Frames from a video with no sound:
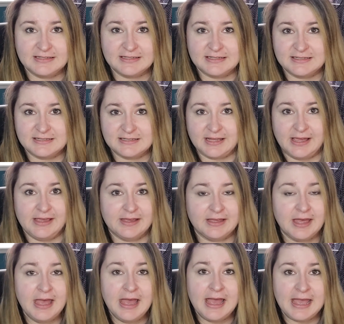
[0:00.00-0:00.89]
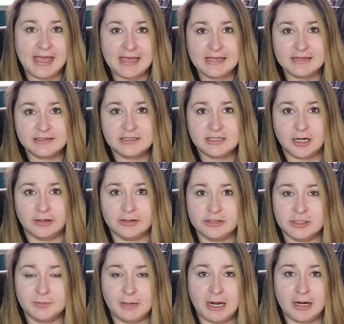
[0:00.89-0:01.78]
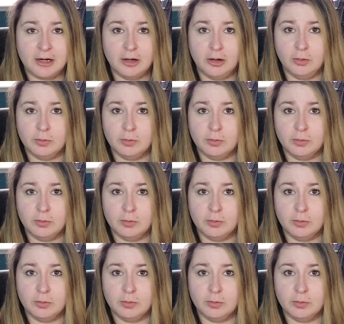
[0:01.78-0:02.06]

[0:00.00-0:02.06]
It's like, hey, starting tomorrow,